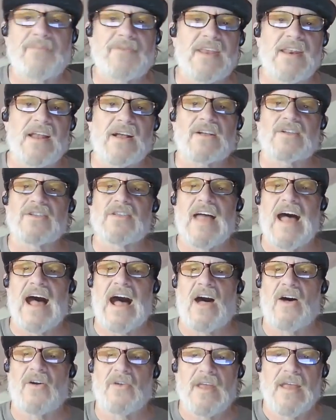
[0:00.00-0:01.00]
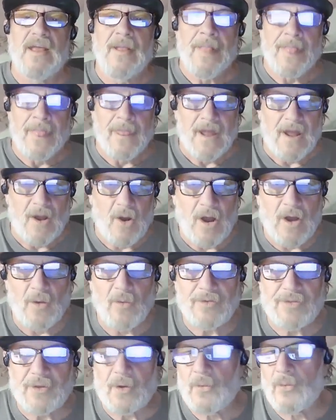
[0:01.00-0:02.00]
in a cloud uh,
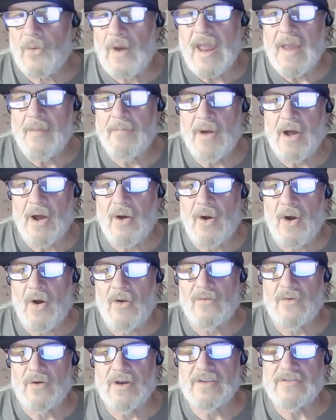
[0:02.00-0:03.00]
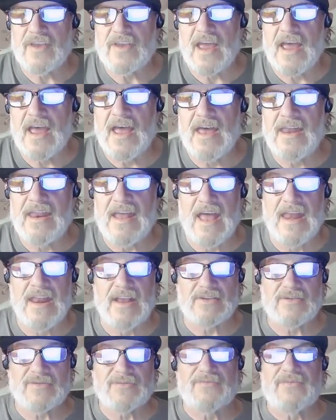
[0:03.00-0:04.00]
with a rainbow over his head, and
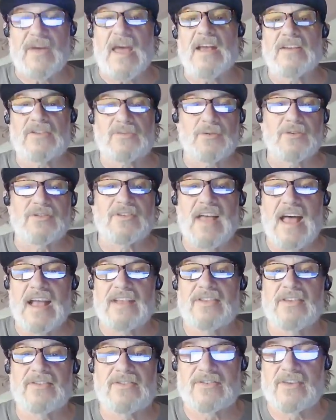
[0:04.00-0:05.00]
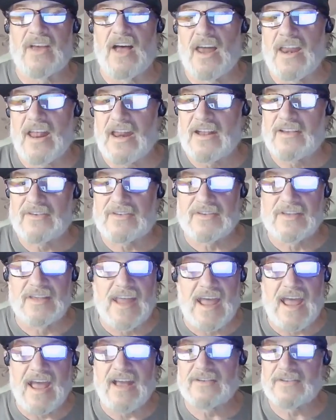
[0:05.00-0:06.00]
his face was like the sun, and his
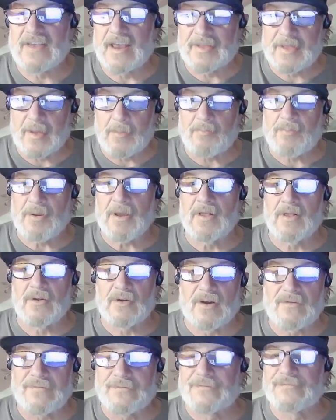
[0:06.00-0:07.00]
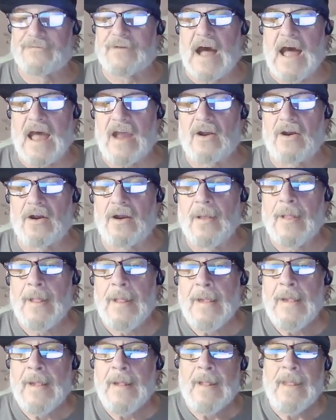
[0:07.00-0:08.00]
legs like the pillar of fire
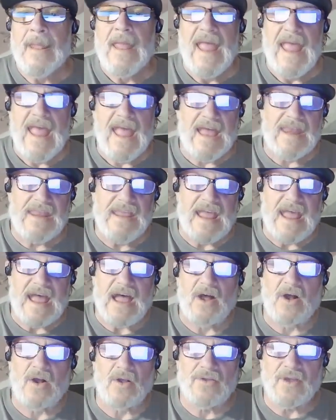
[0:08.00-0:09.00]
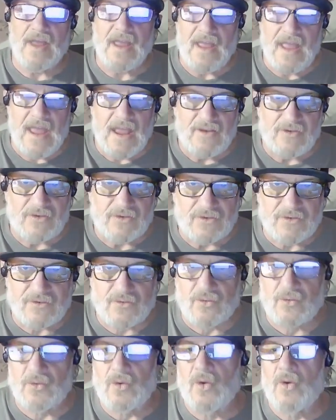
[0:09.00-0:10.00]
and he held a
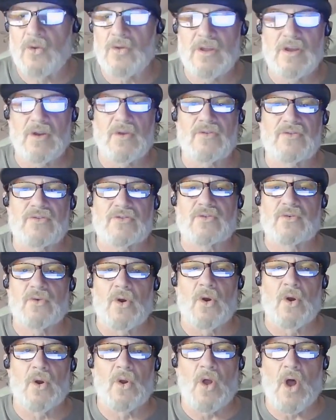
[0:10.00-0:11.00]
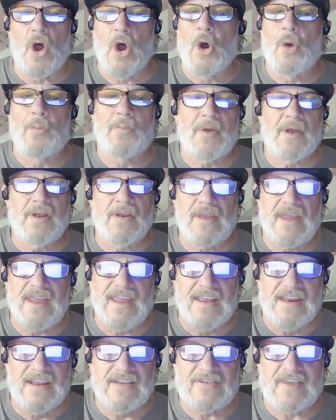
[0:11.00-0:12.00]
scroll, little scroll opened
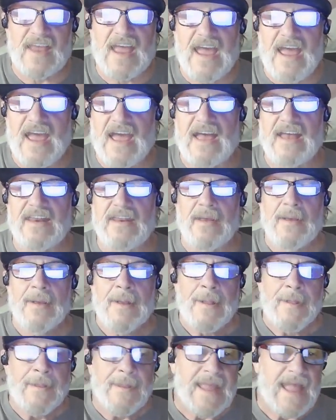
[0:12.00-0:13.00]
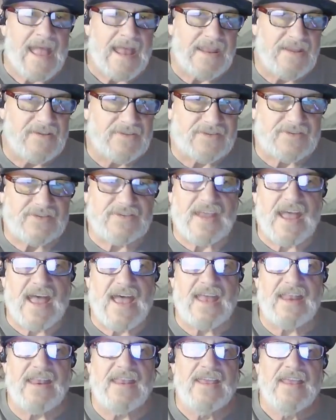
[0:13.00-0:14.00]
in his hand, and he set